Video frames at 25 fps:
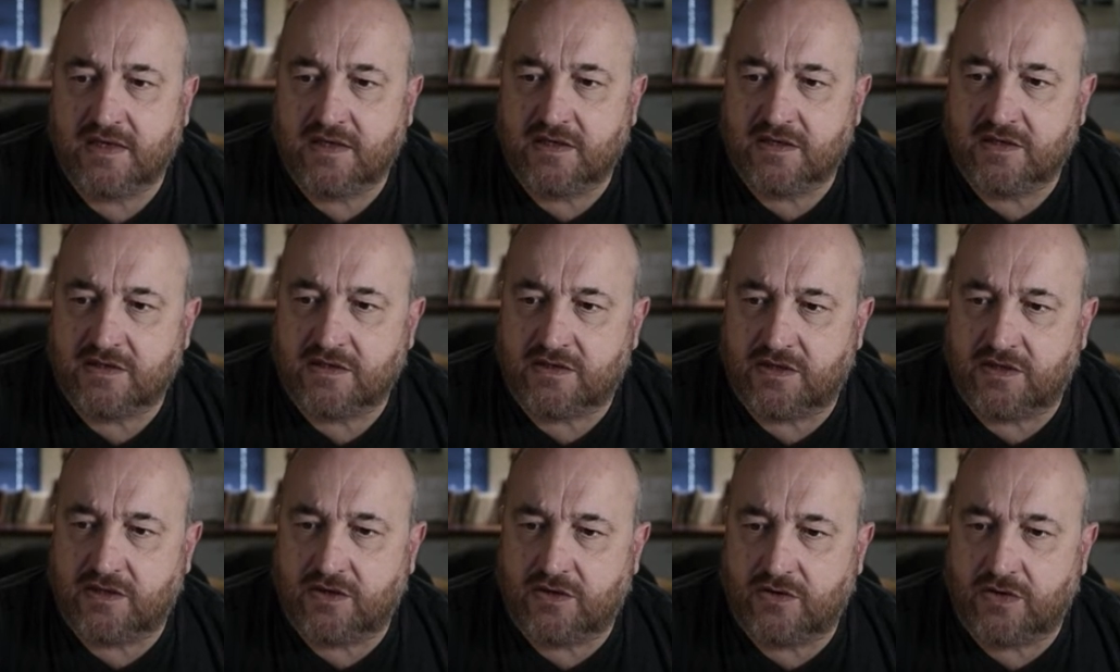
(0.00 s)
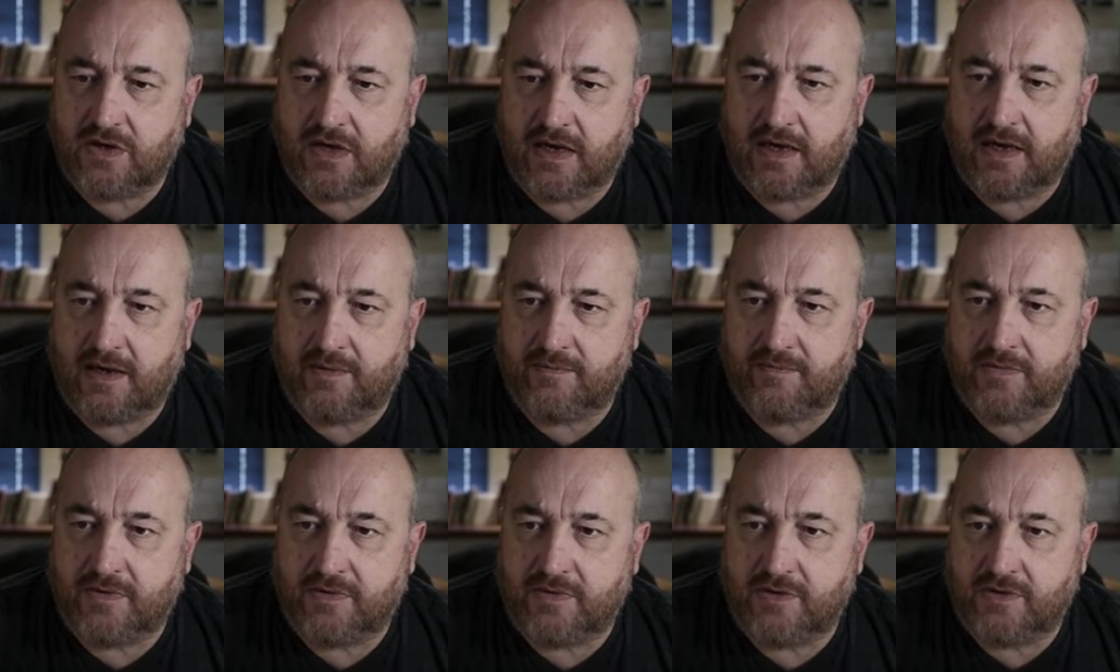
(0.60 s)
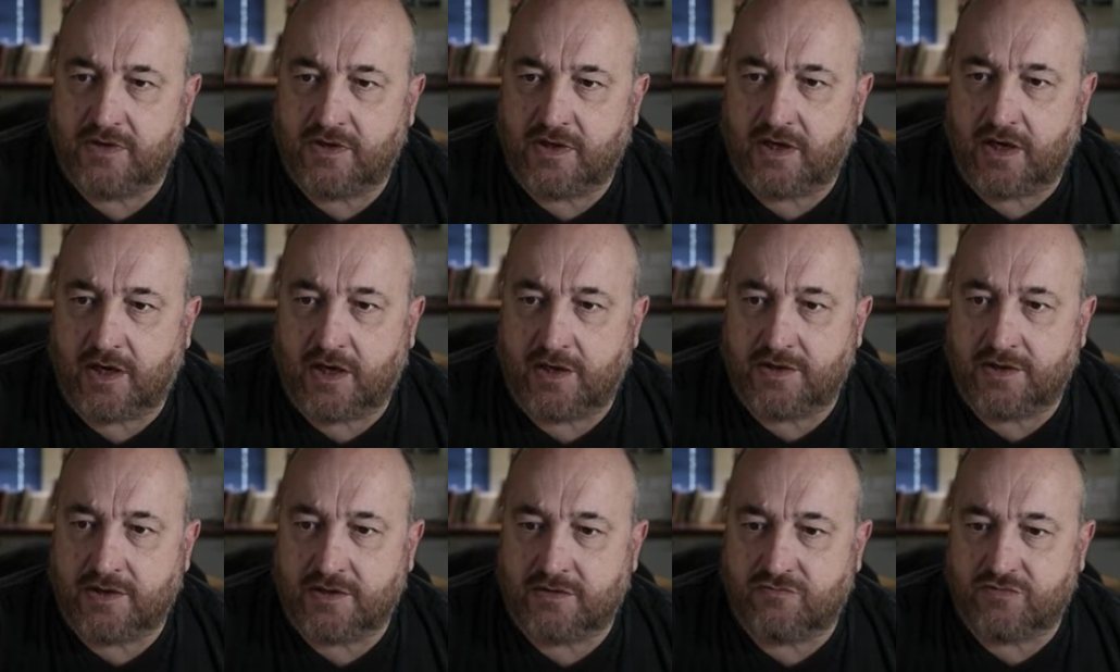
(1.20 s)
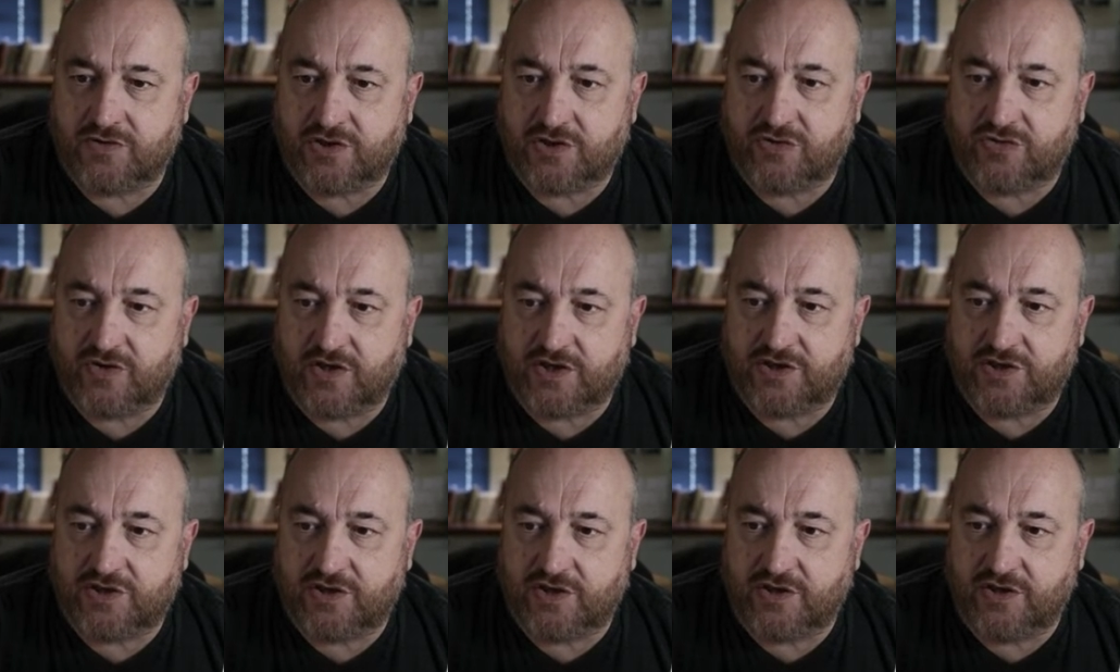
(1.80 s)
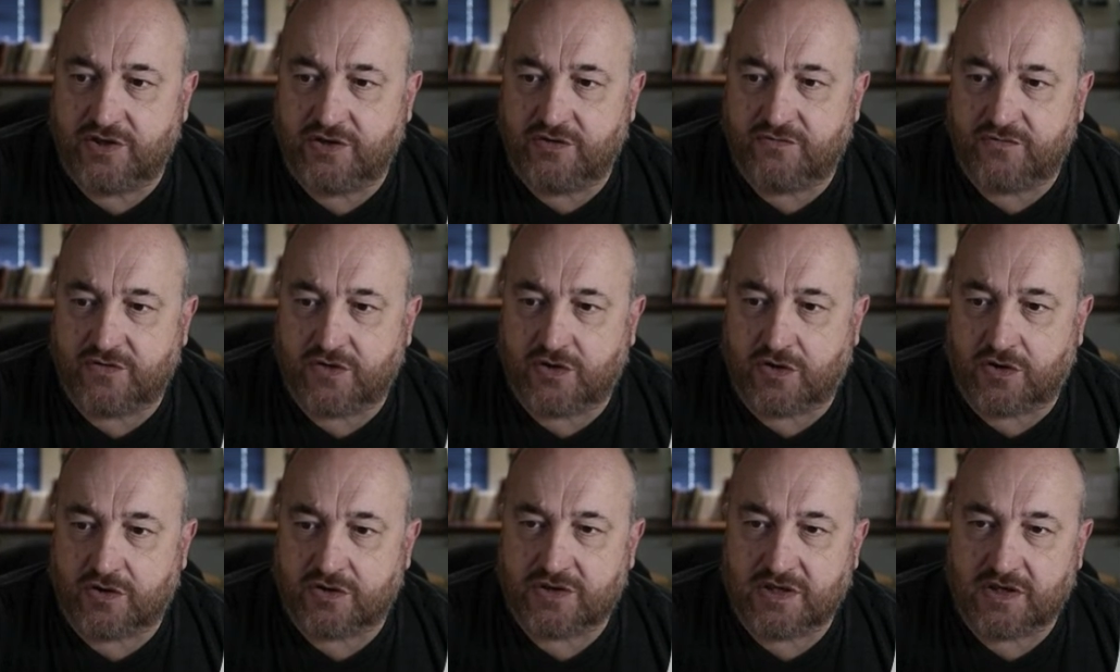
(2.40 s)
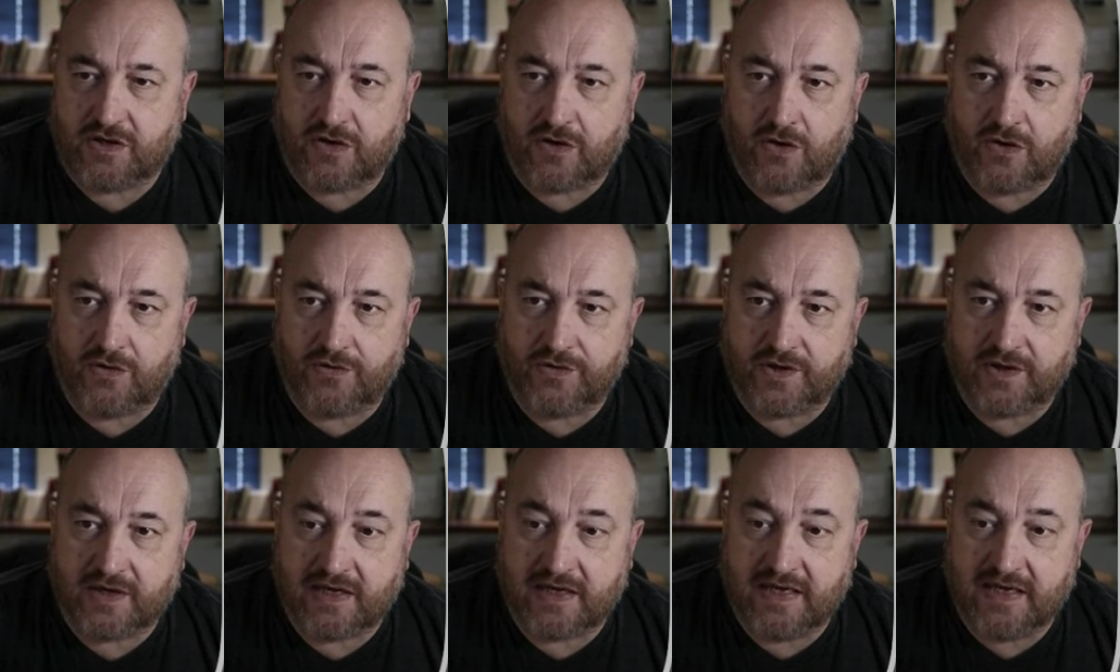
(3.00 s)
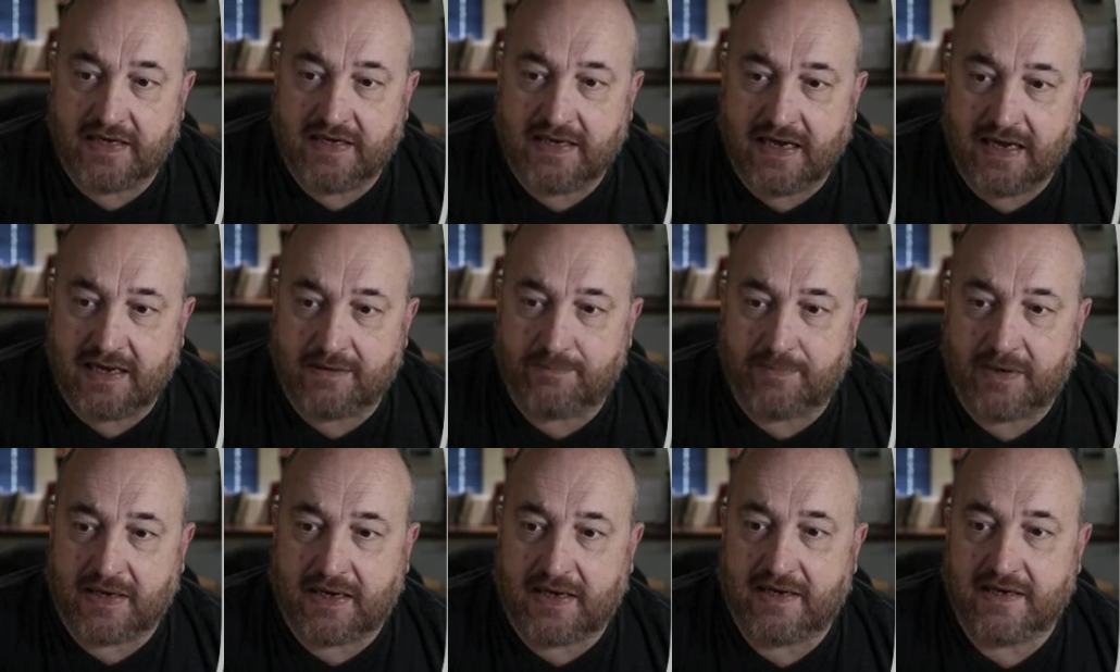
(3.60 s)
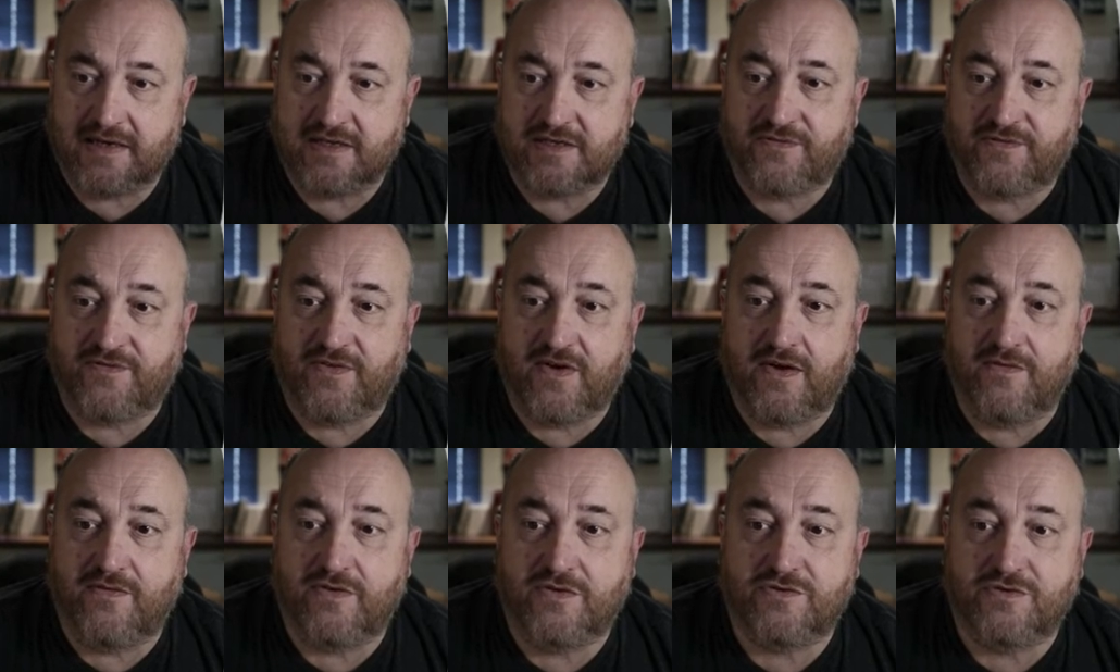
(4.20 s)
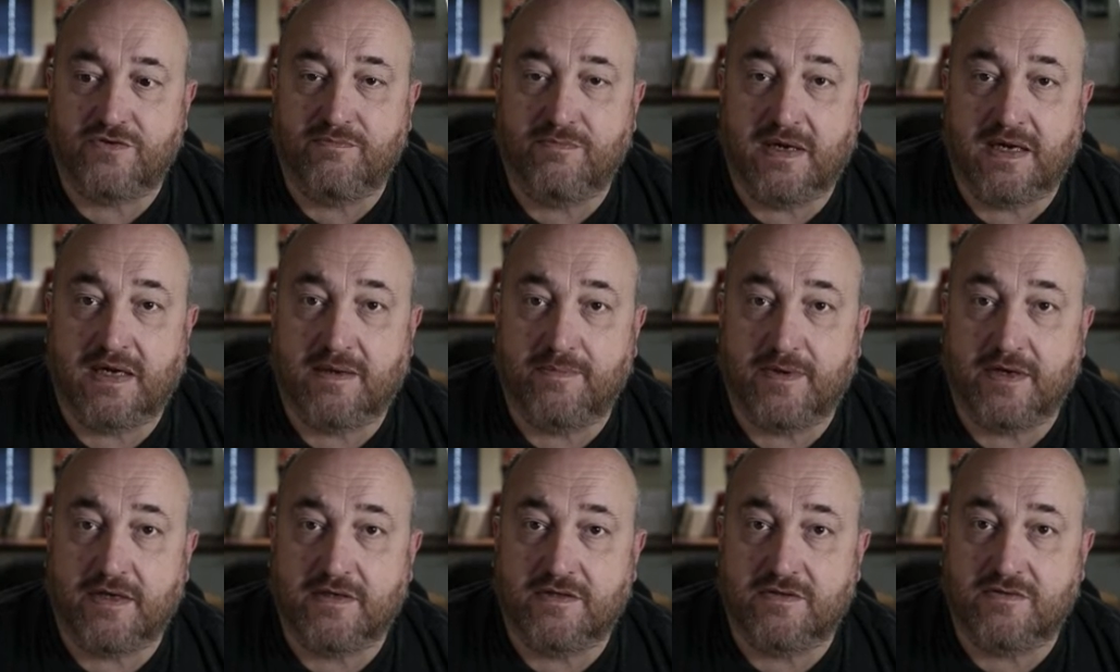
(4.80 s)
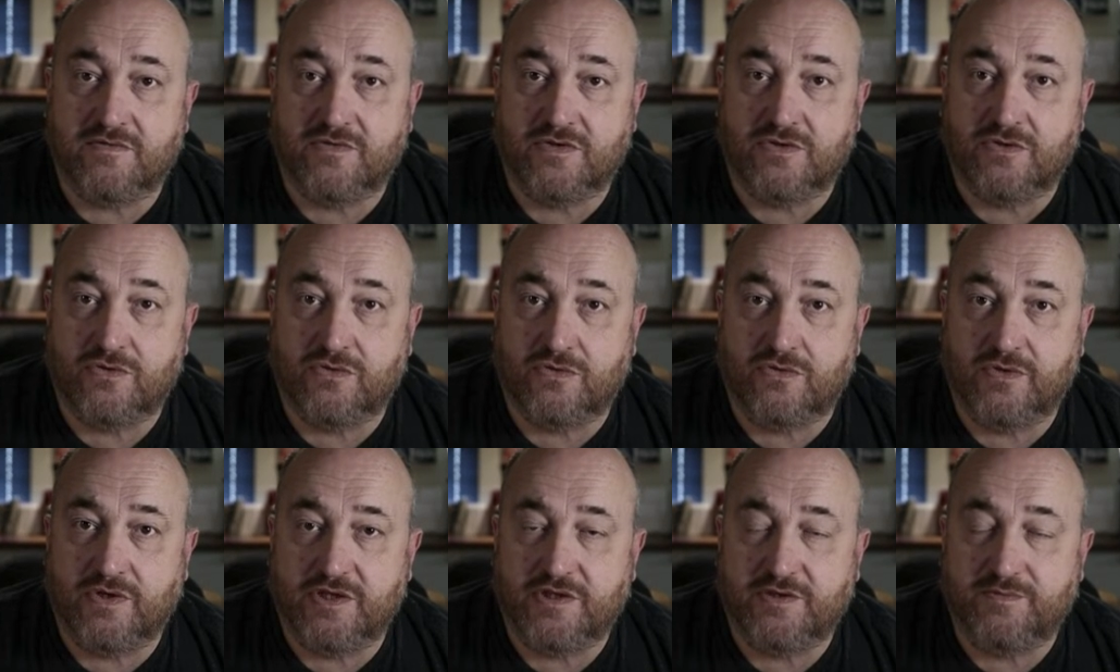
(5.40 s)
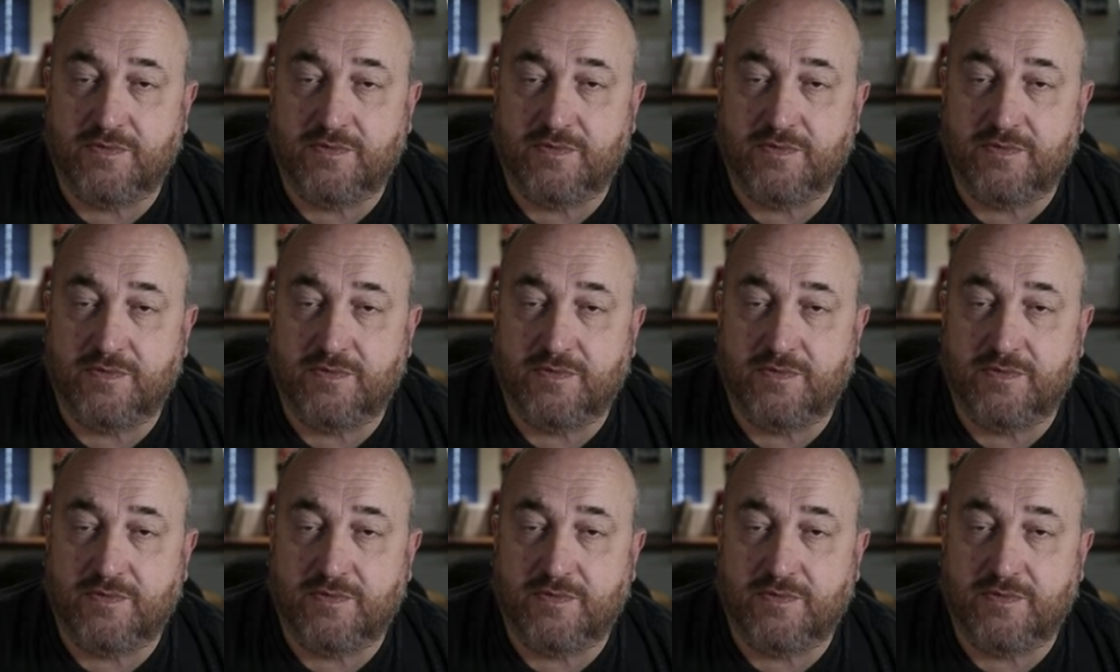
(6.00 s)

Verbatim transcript: So um, the other restriction that you've got on the Connect plan is 500 megabytes of storage.